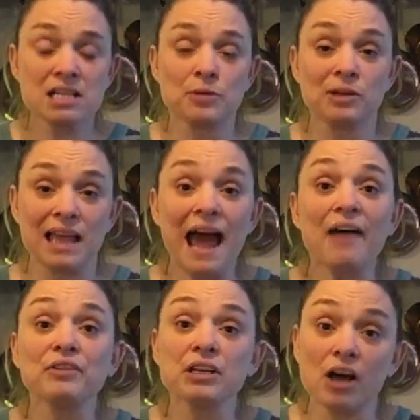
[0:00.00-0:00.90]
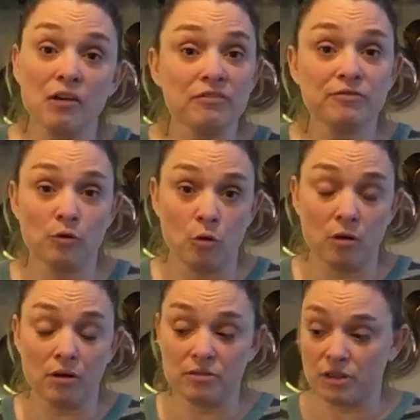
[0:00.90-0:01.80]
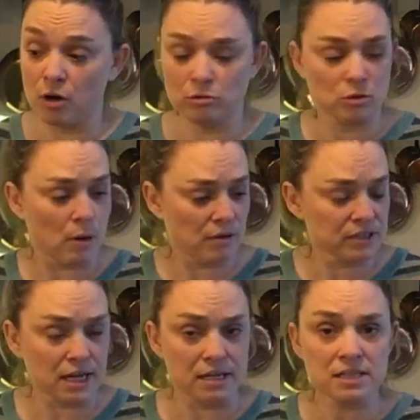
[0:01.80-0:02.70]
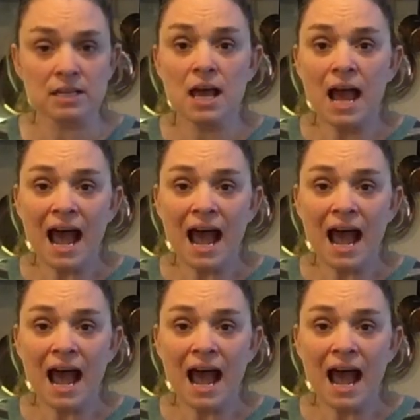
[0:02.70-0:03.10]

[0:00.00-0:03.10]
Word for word: so I'll have enough for the whole 12 days.